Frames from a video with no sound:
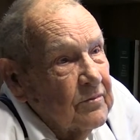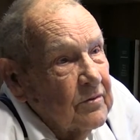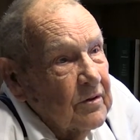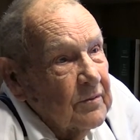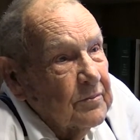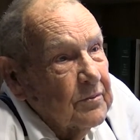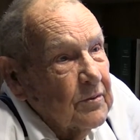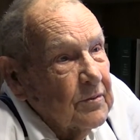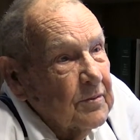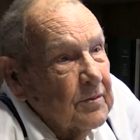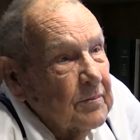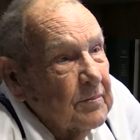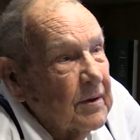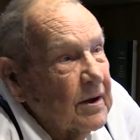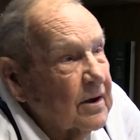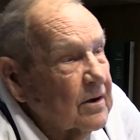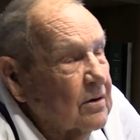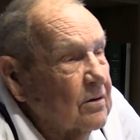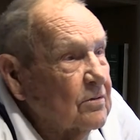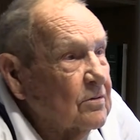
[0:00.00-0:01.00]
they put me
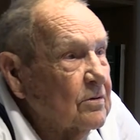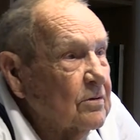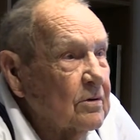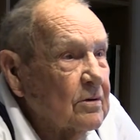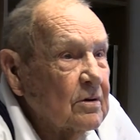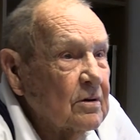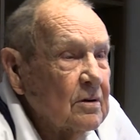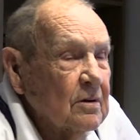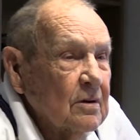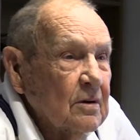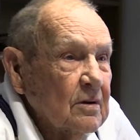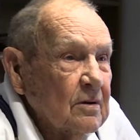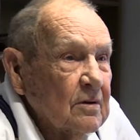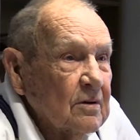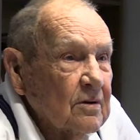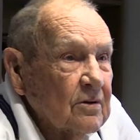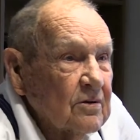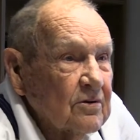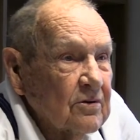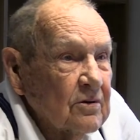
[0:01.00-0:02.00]
back on the,
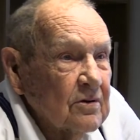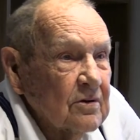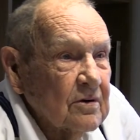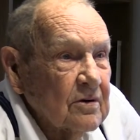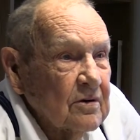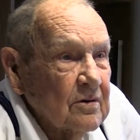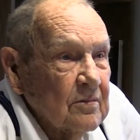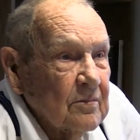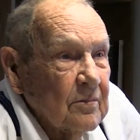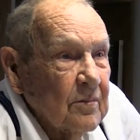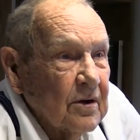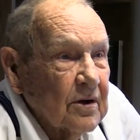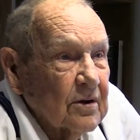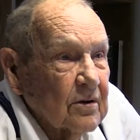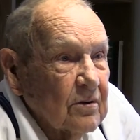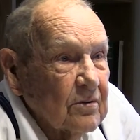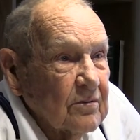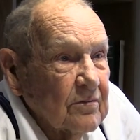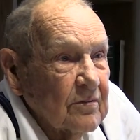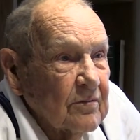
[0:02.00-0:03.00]

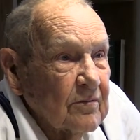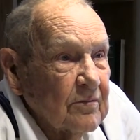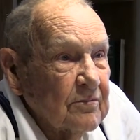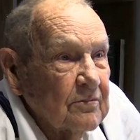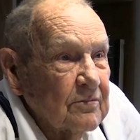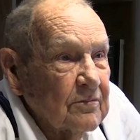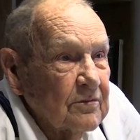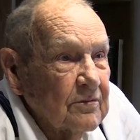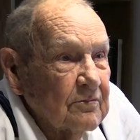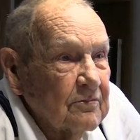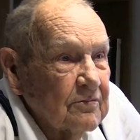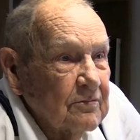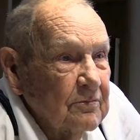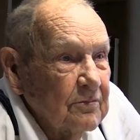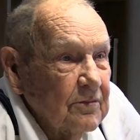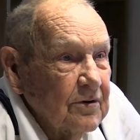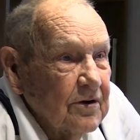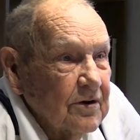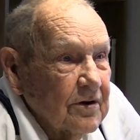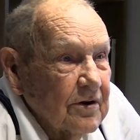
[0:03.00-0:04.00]
back on
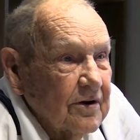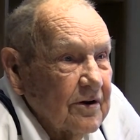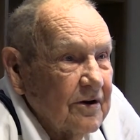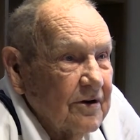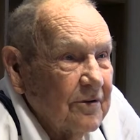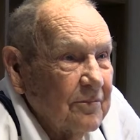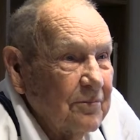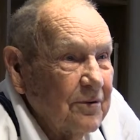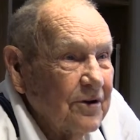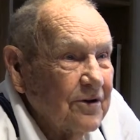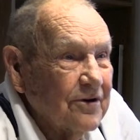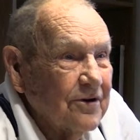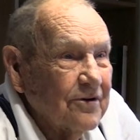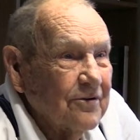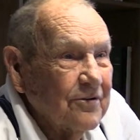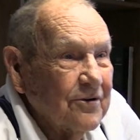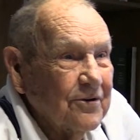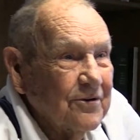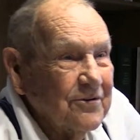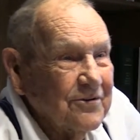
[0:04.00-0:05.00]
building, building
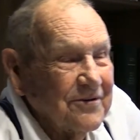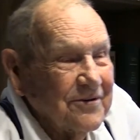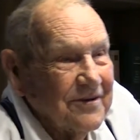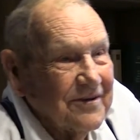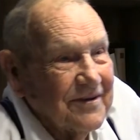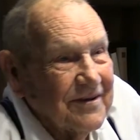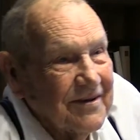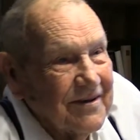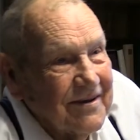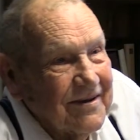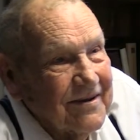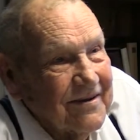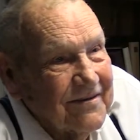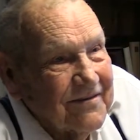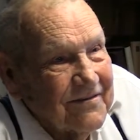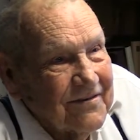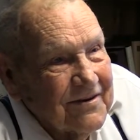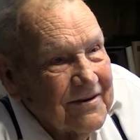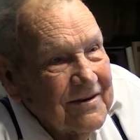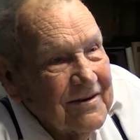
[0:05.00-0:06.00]
roads again.
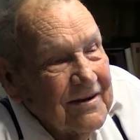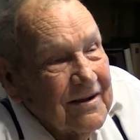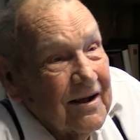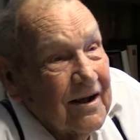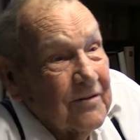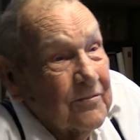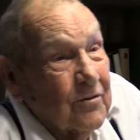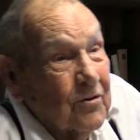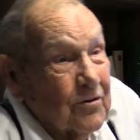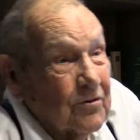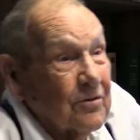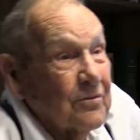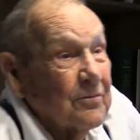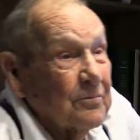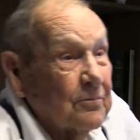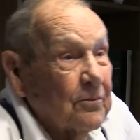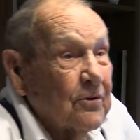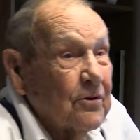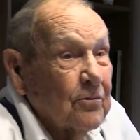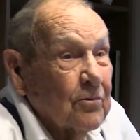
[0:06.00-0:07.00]
So I worked
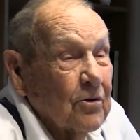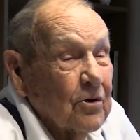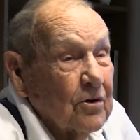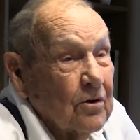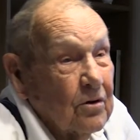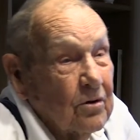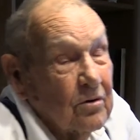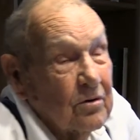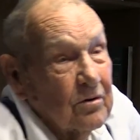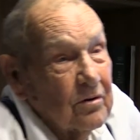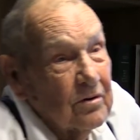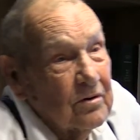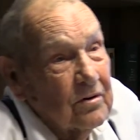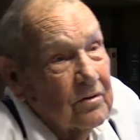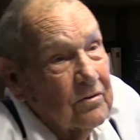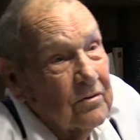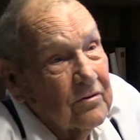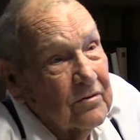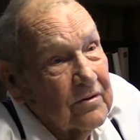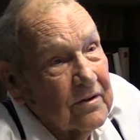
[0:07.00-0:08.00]
pretty well all,
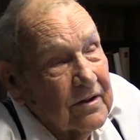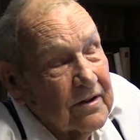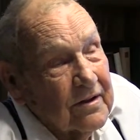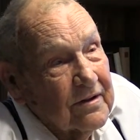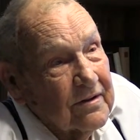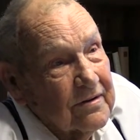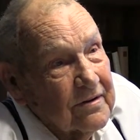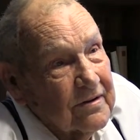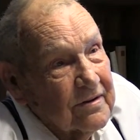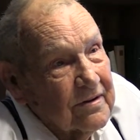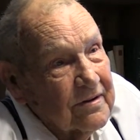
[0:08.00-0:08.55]
all again